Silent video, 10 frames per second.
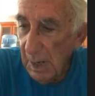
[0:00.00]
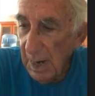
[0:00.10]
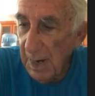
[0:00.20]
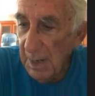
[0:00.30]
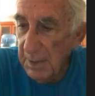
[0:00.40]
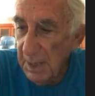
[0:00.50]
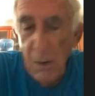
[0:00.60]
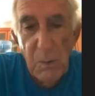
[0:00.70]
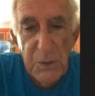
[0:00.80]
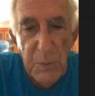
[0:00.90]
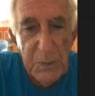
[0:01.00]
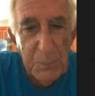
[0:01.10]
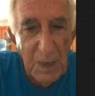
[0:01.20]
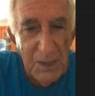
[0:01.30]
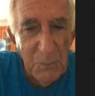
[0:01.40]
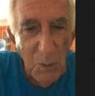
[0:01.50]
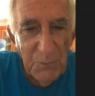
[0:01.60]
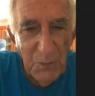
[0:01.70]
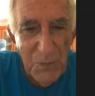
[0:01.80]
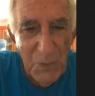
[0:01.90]
and he was responsible
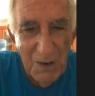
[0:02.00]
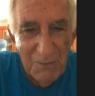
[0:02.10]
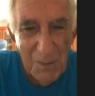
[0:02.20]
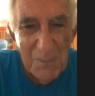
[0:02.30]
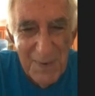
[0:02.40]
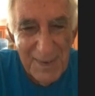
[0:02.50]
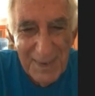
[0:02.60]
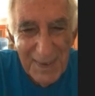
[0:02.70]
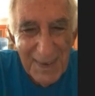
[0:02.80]
for three of them.